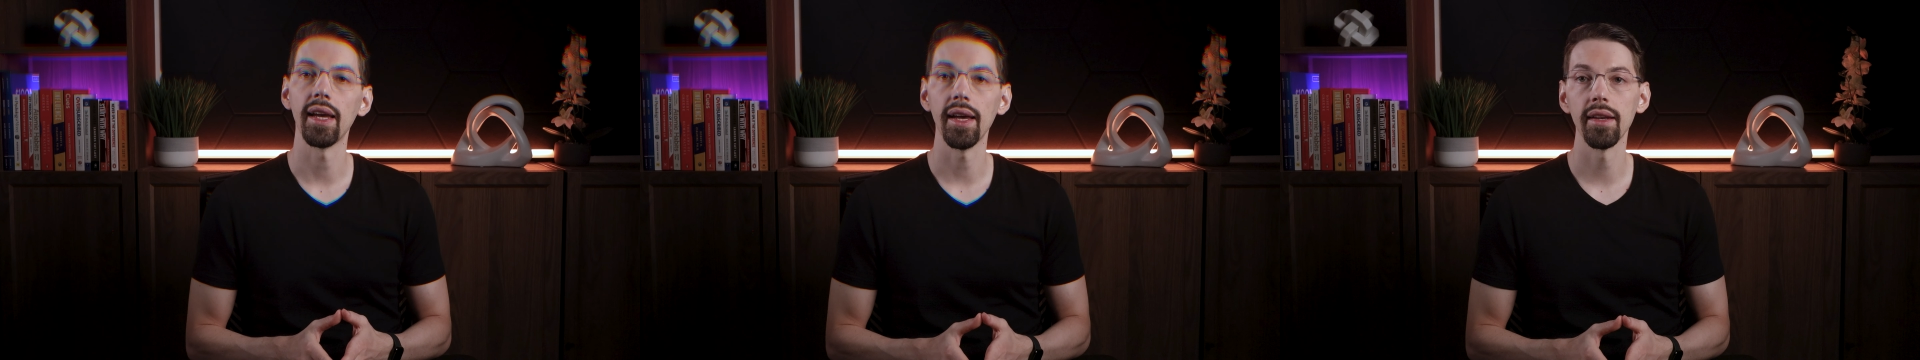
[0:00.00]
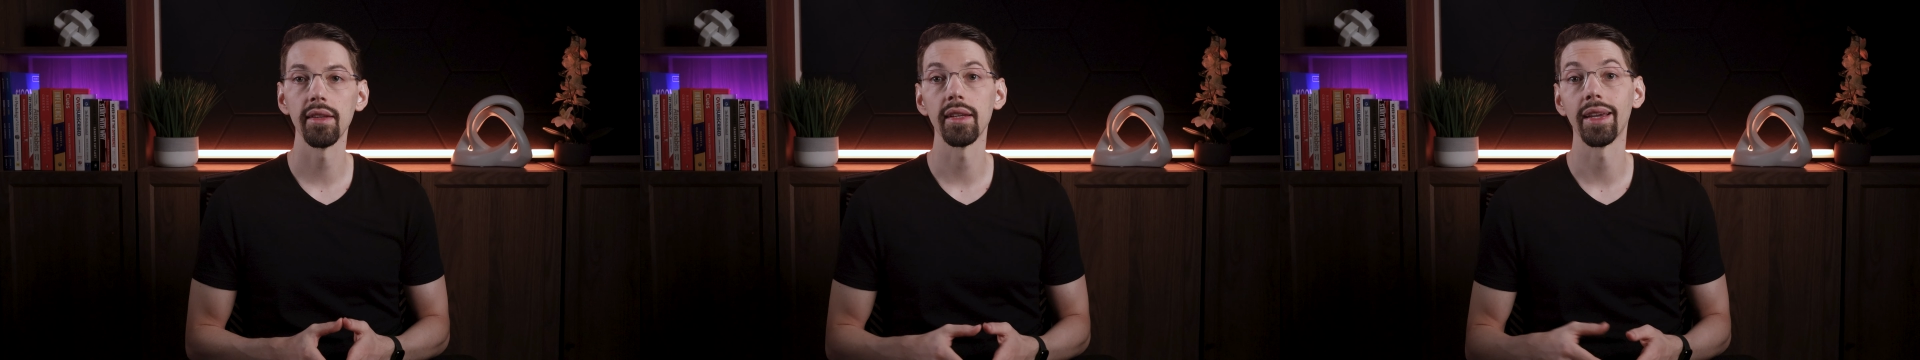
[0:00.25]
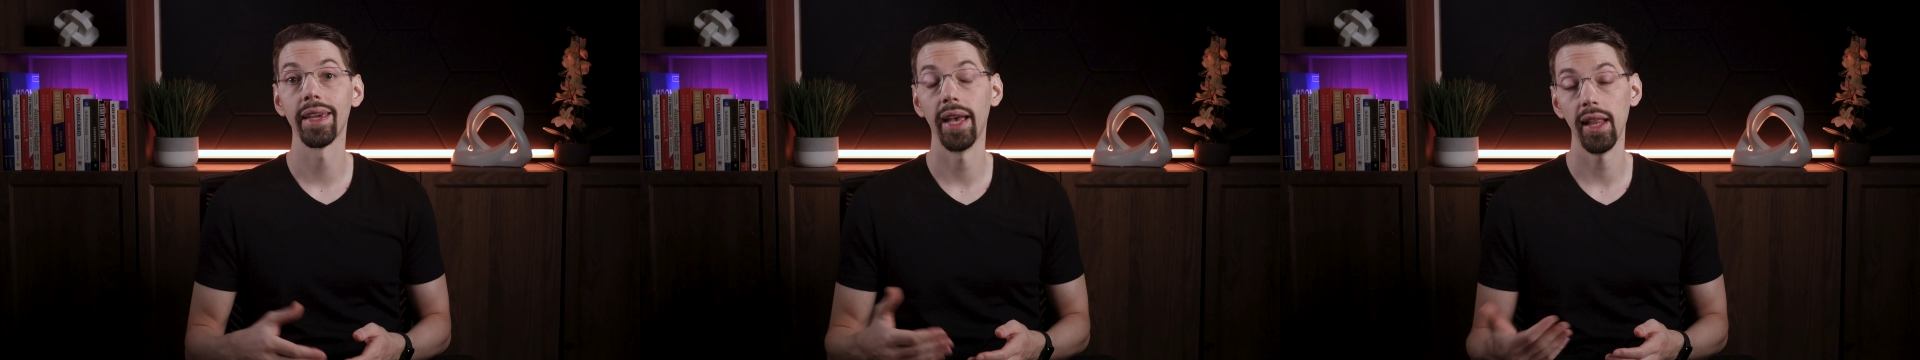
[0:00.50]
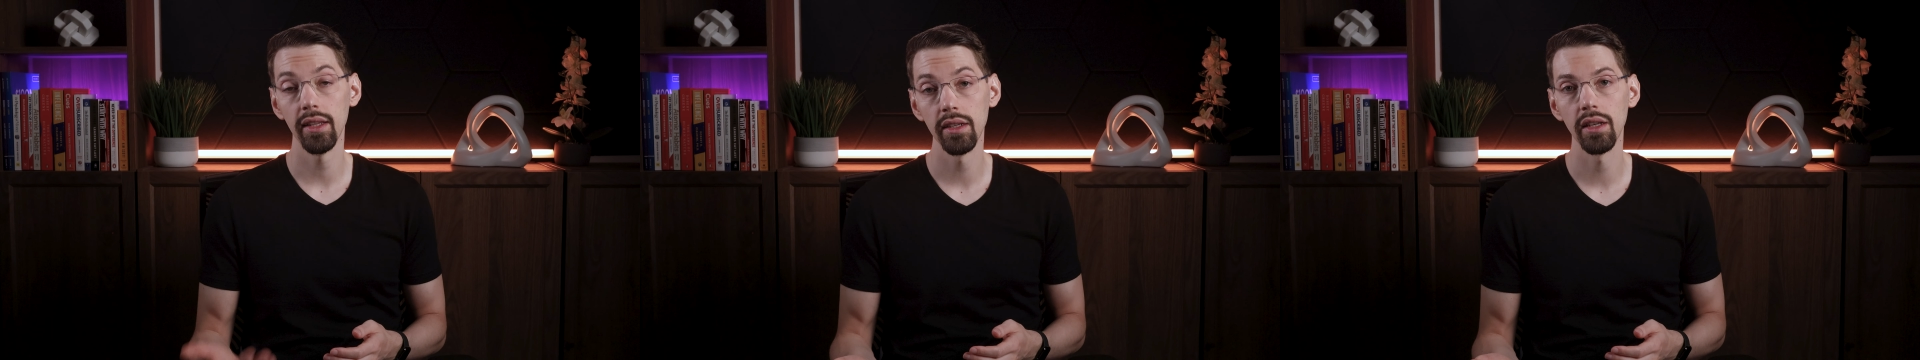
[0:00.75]
added a
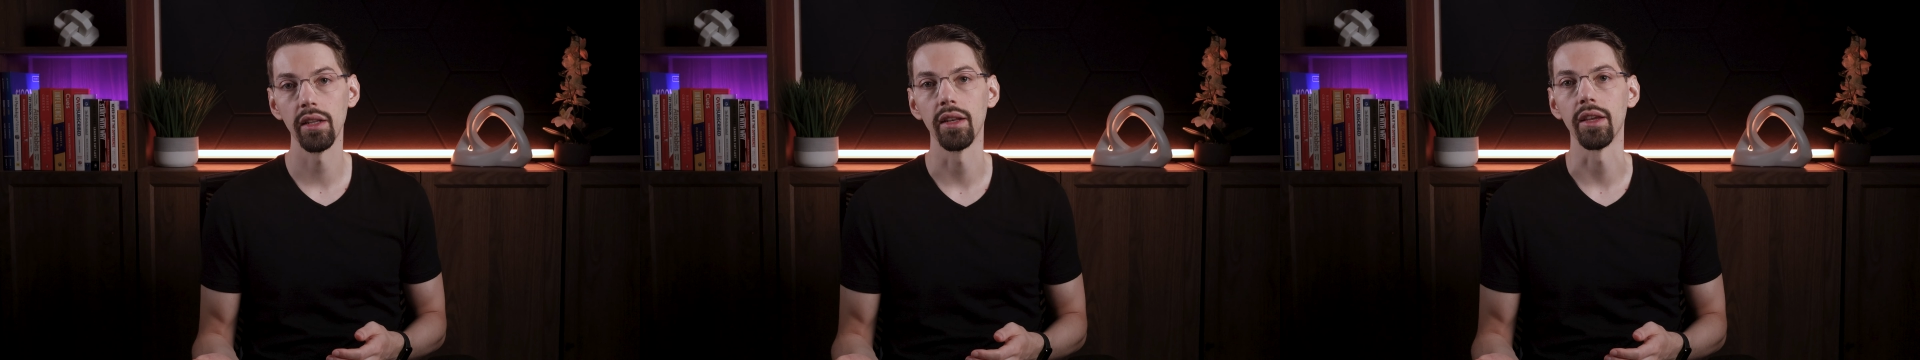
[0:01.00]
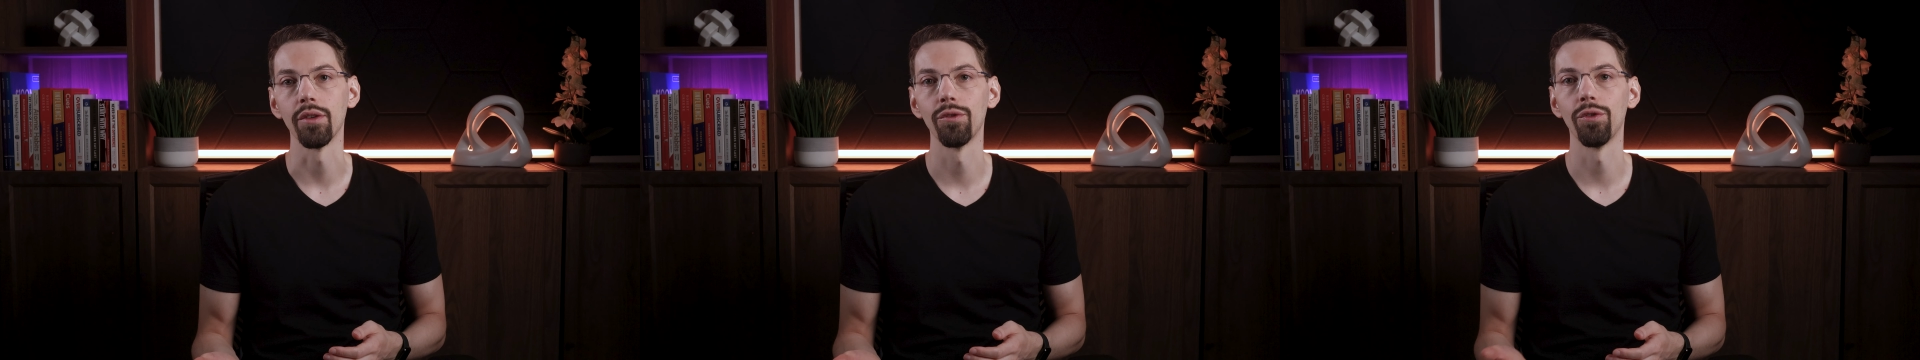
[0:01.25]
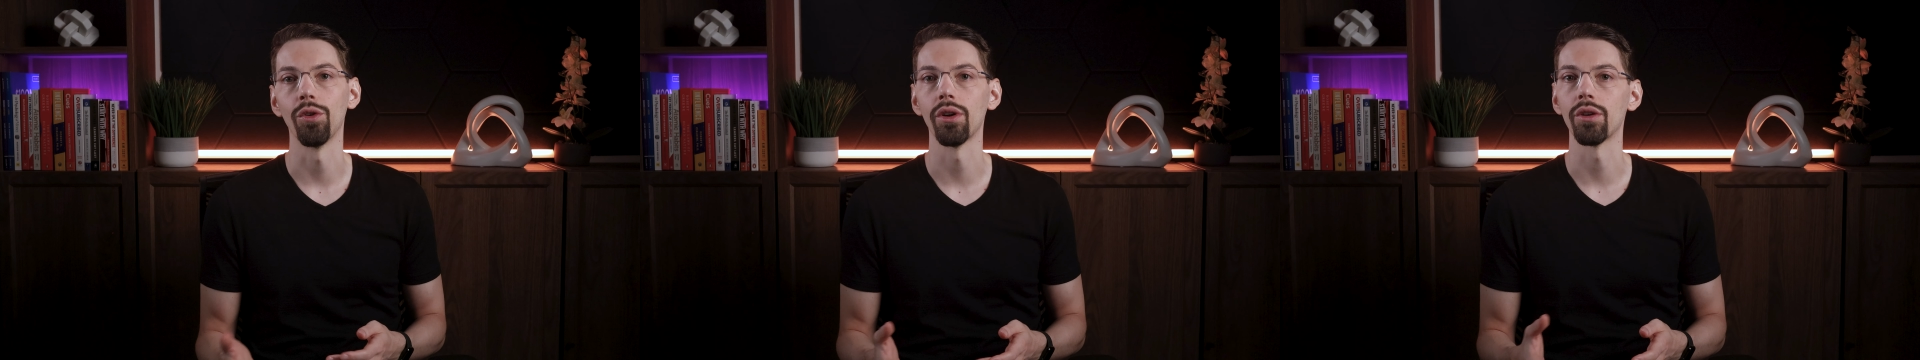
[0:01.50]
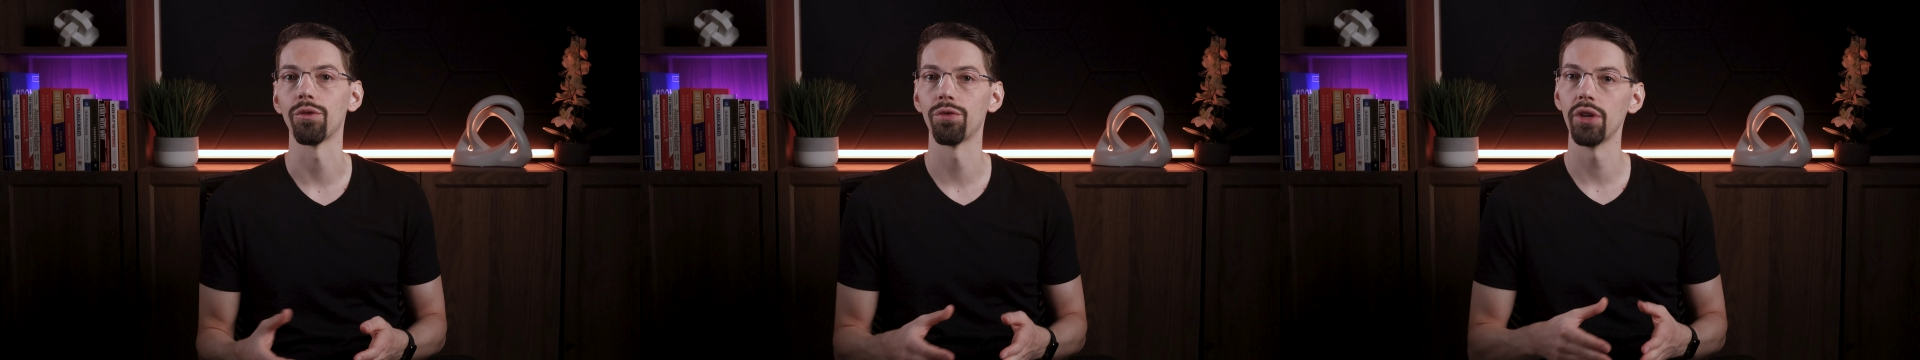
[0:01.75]
Calendly link for
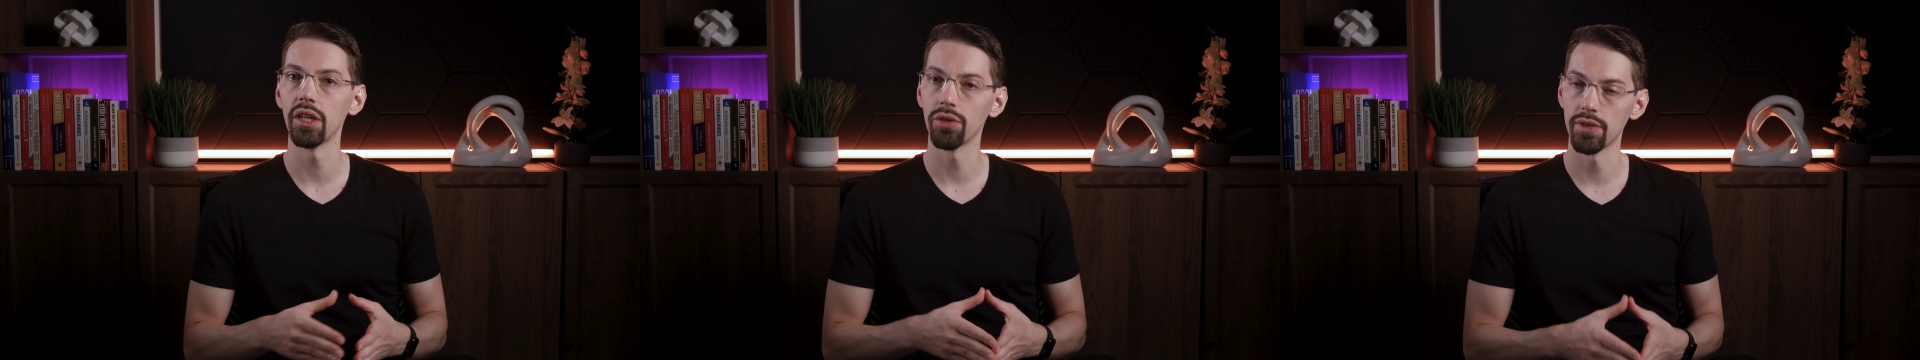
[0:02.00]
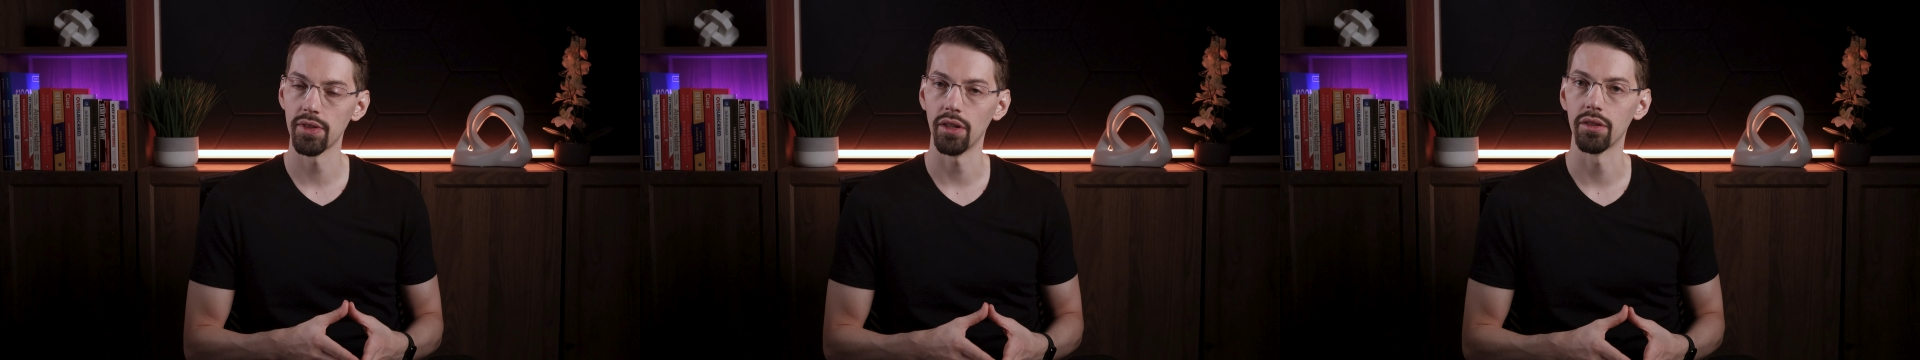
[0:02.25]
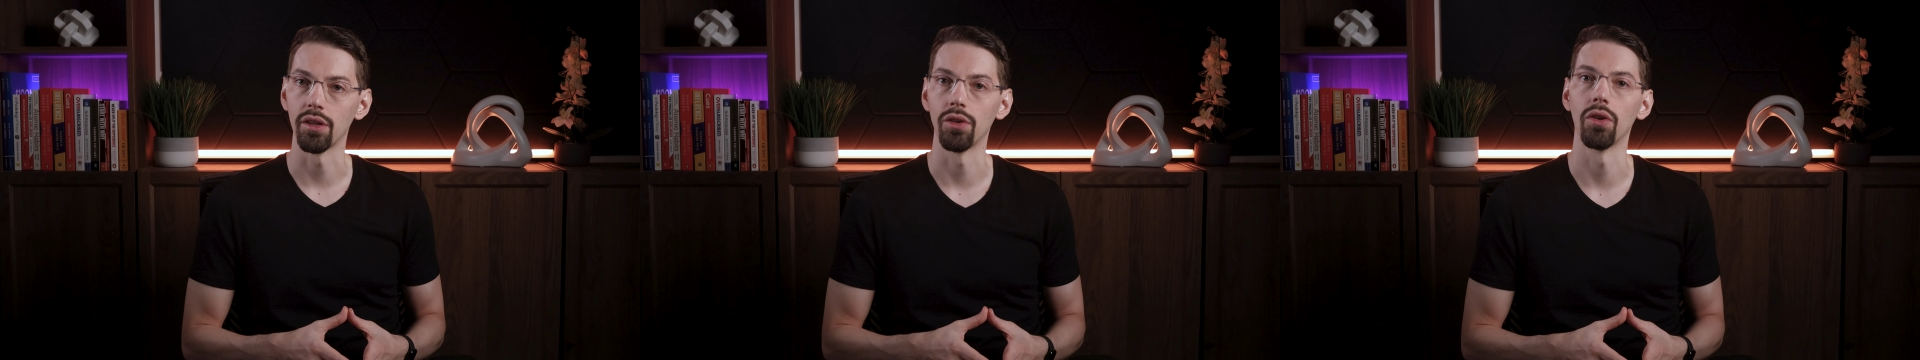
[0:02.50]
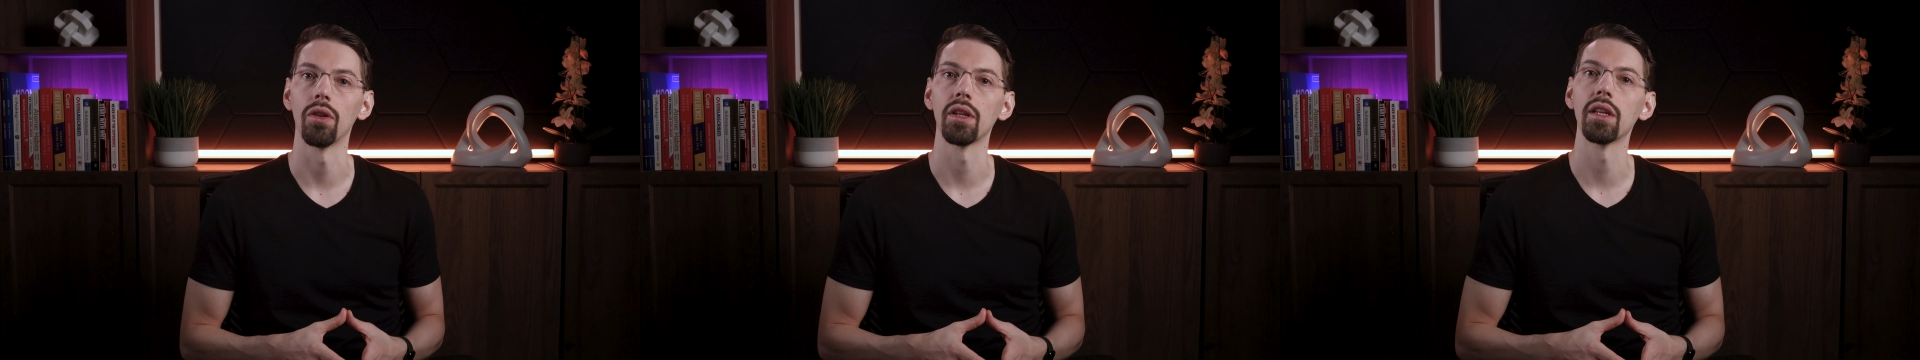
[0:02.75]
a free consulting
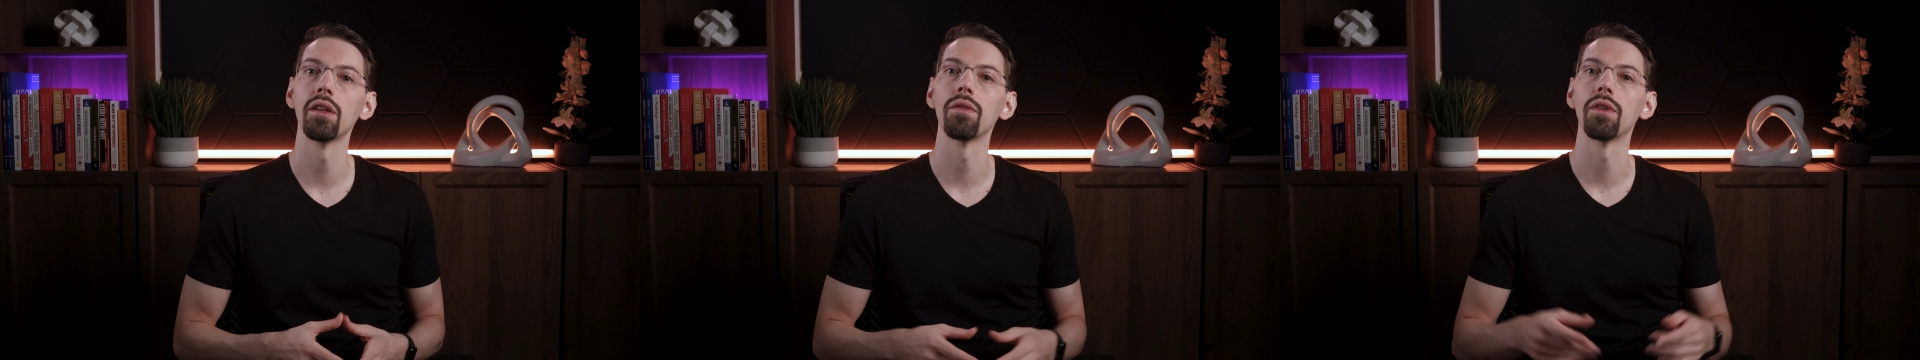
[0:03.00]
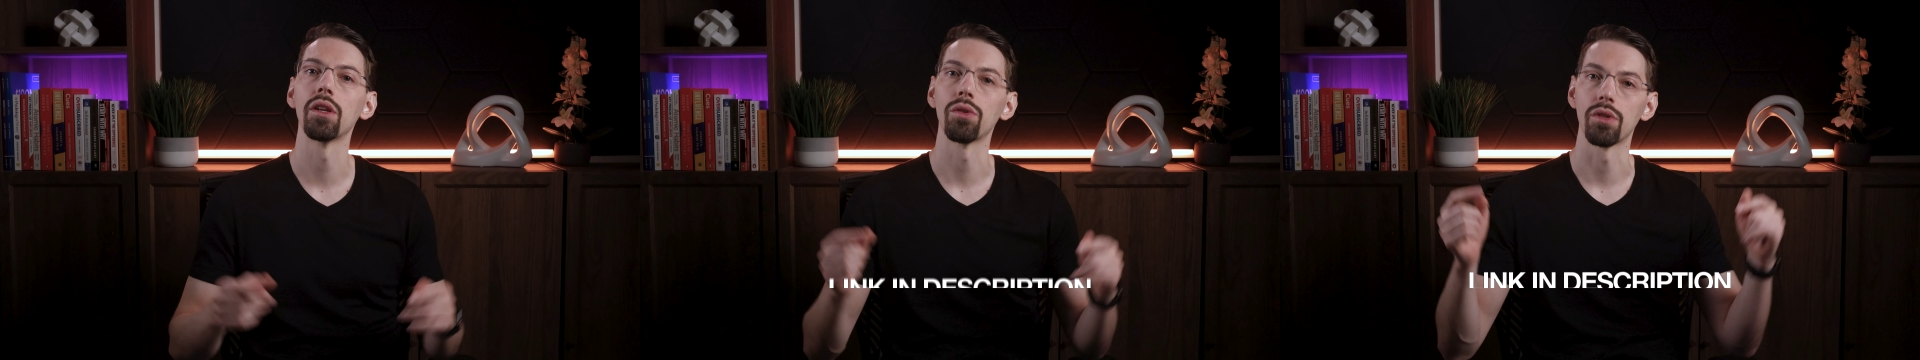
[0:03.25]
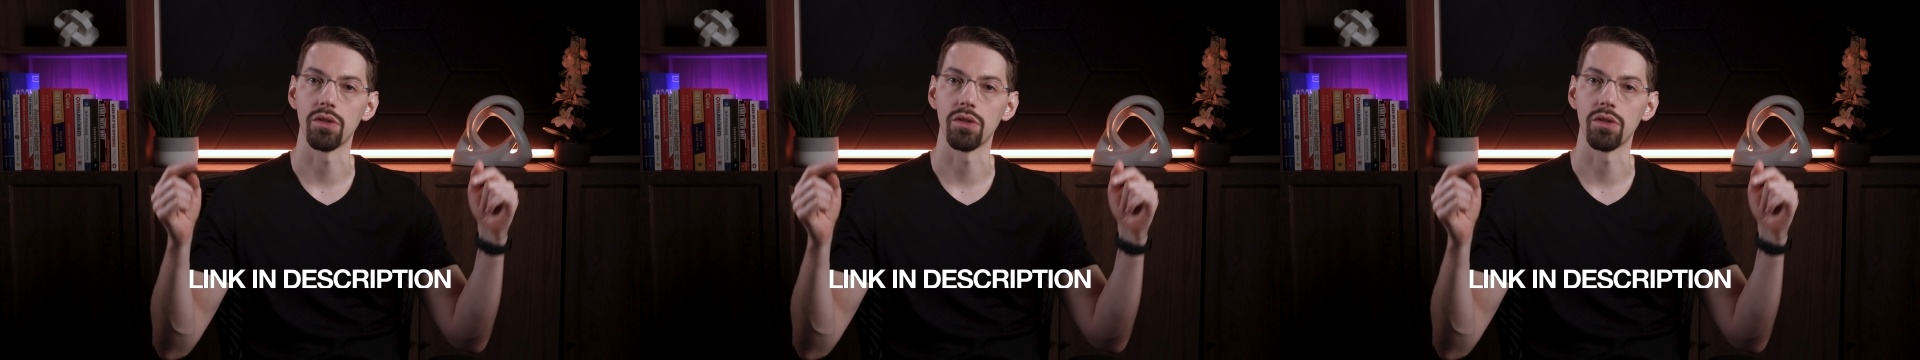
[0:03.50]
call in the video